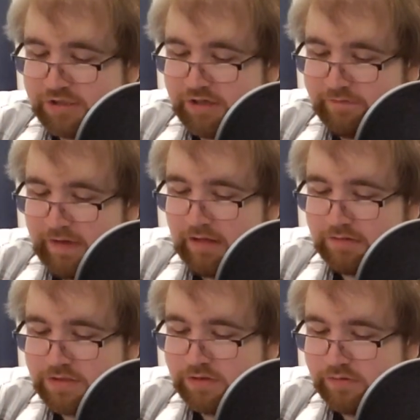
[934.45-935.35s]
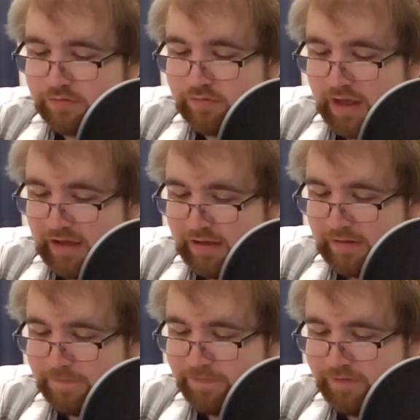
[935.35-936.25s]
She fell
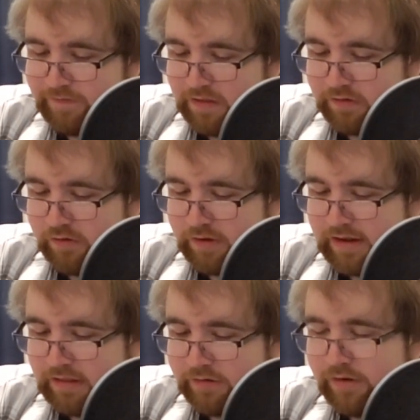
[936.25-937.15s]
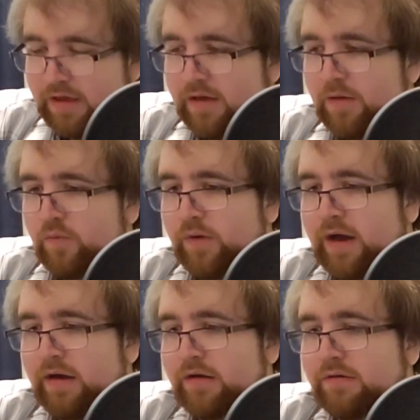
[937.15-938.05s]
to Father Cornello,
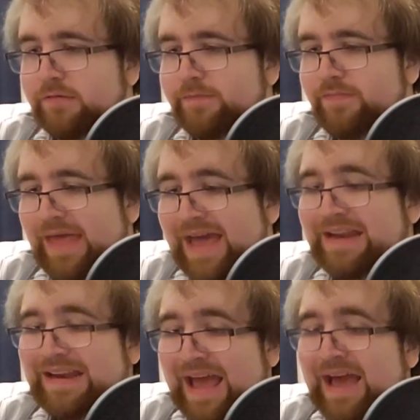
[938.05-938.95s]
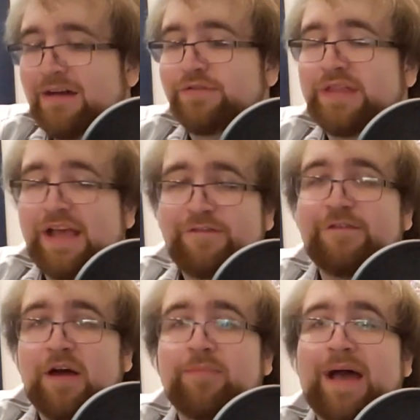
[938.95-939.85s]
where Ed and Al, they
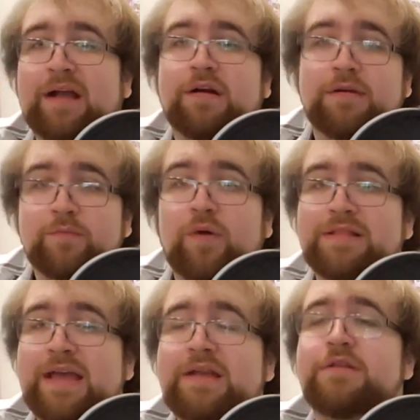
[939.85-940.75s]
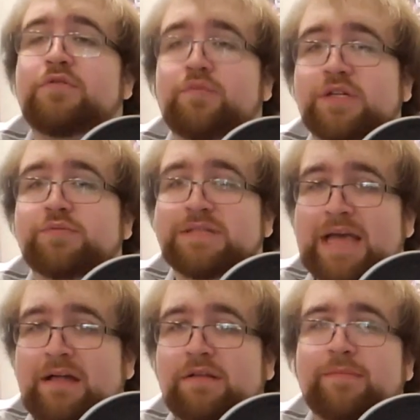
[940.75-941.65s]
fell back on what they knew, which
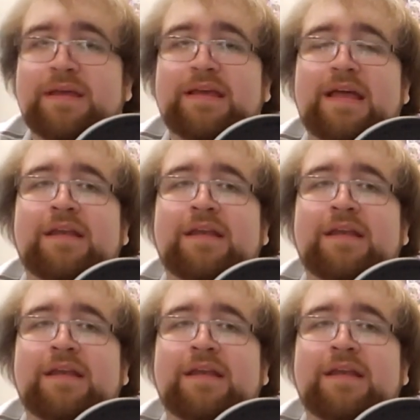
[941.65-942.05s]
was alchemy.